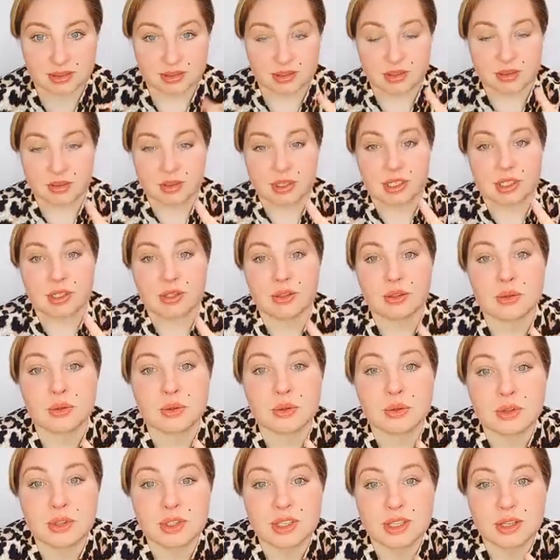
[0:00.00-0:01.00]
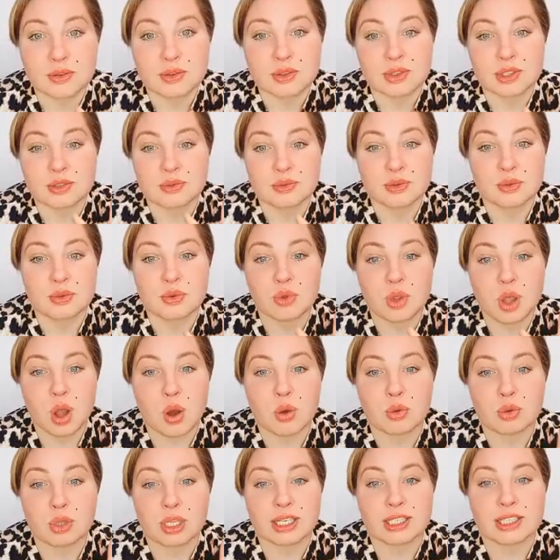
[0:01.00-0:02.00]
You need to
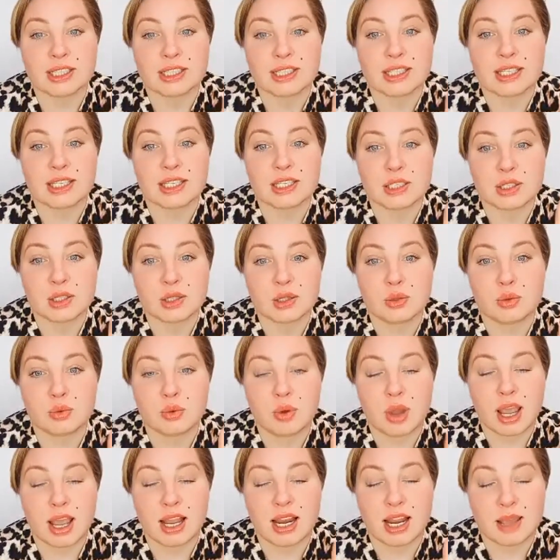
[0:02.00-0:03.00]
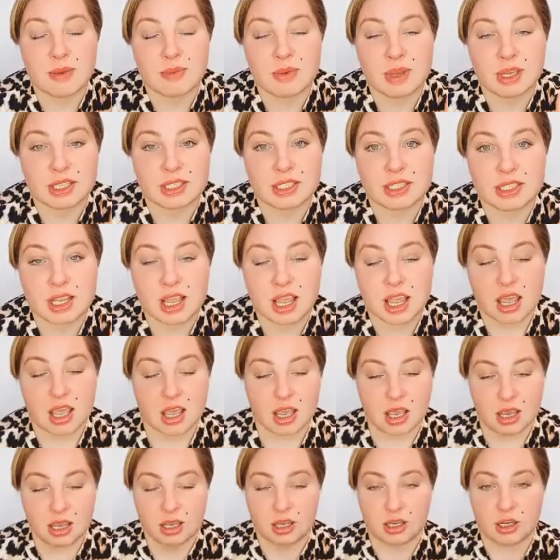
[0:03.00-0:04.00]
know like these two elements,
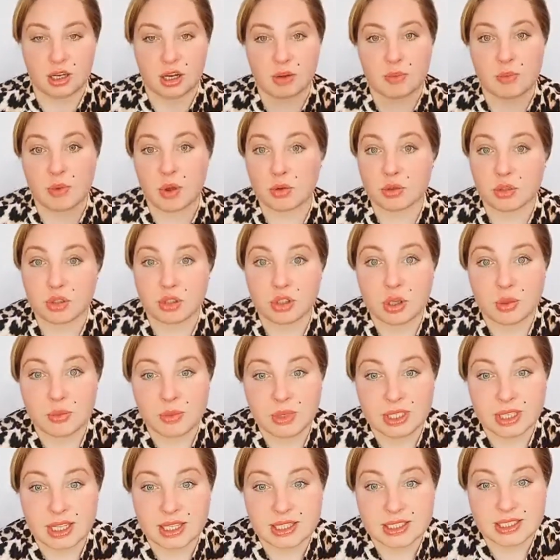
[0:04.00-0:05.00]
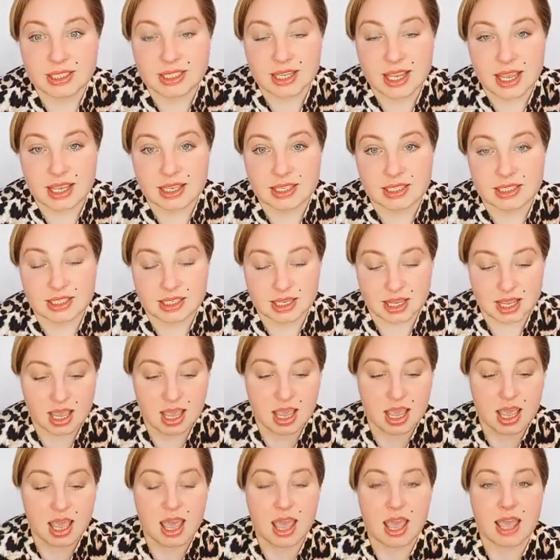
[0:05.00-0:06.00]
your most dominant sense
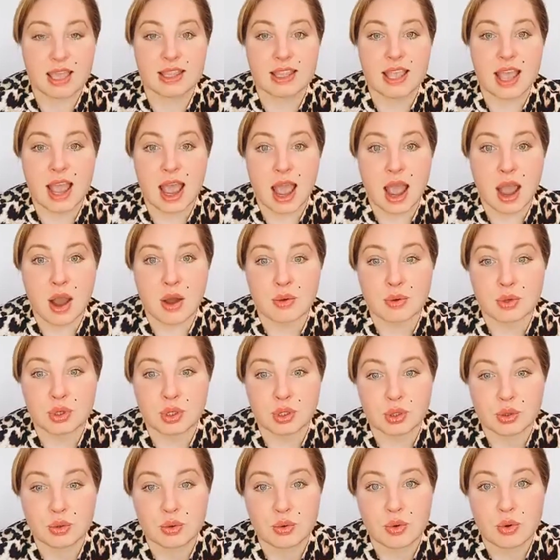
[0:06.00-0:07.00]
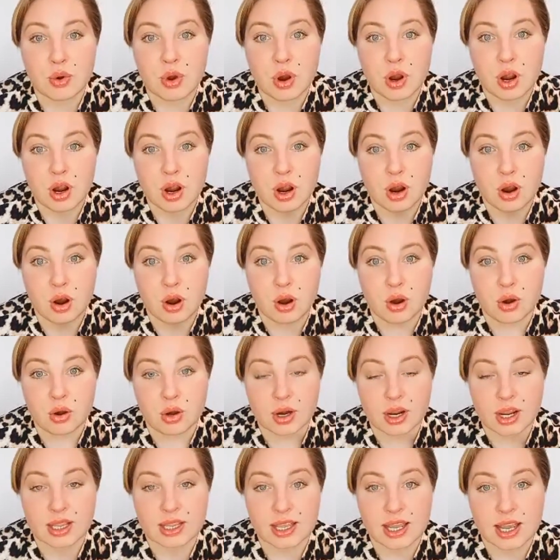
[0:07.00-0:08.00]
and how you
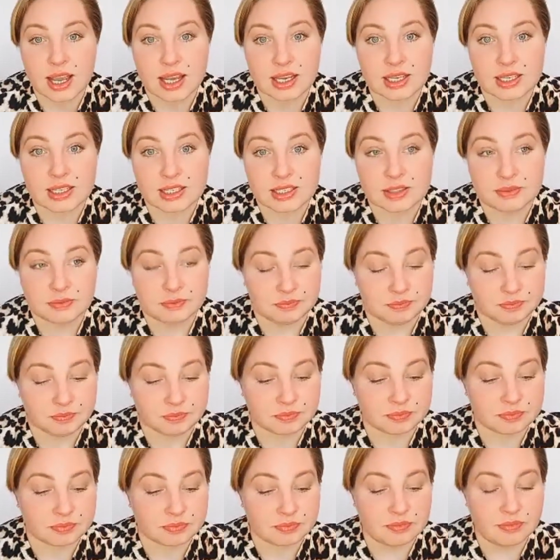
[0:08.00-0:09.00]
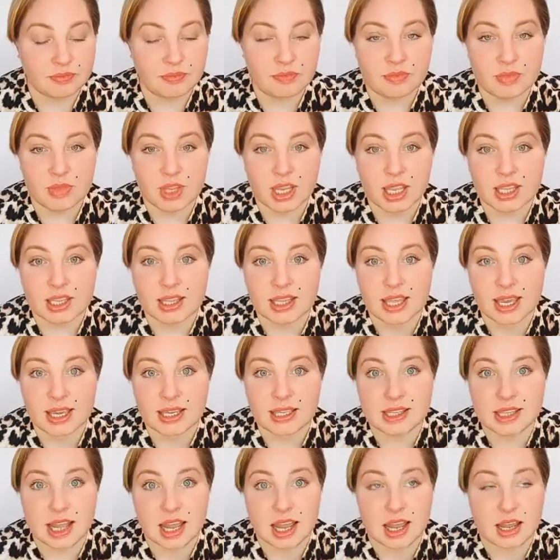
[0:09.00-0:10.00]
organize
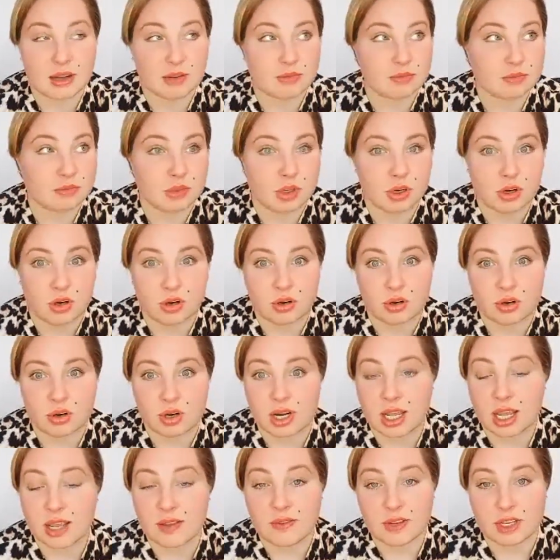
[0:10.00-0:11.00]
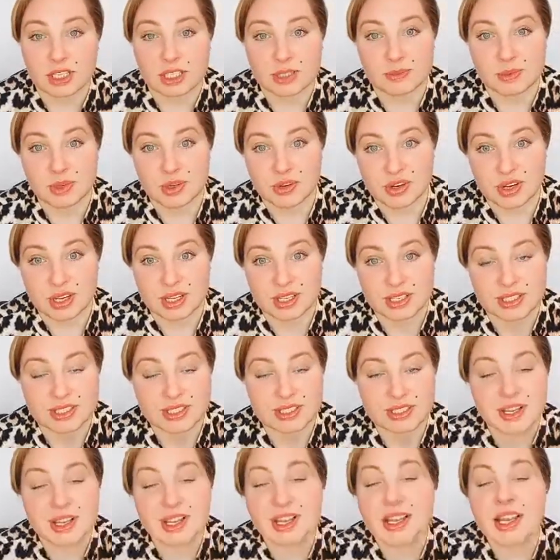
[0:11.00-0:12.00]
data or life
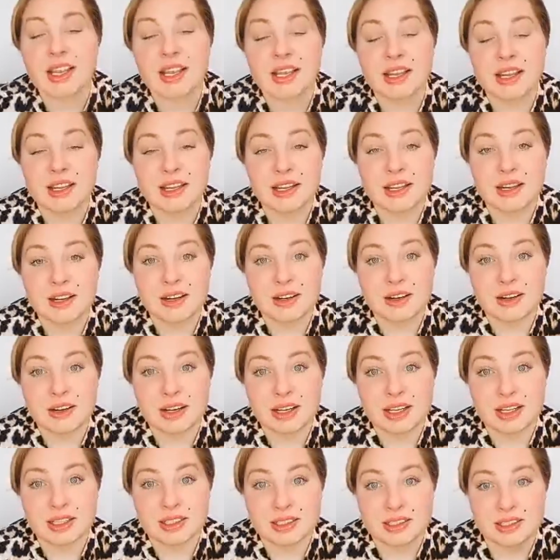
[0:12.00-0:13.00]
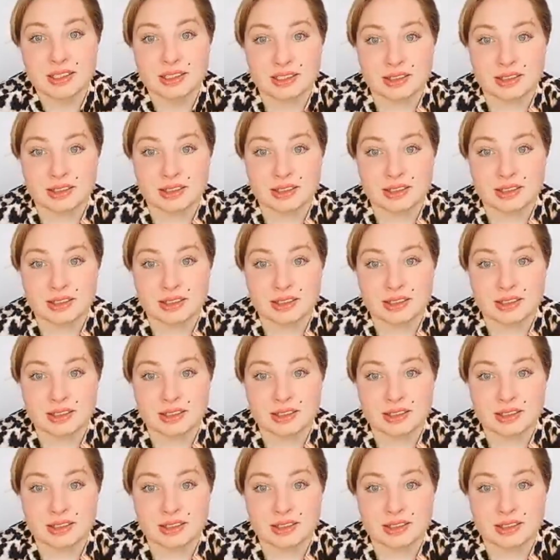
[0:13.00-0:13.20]
experience, right?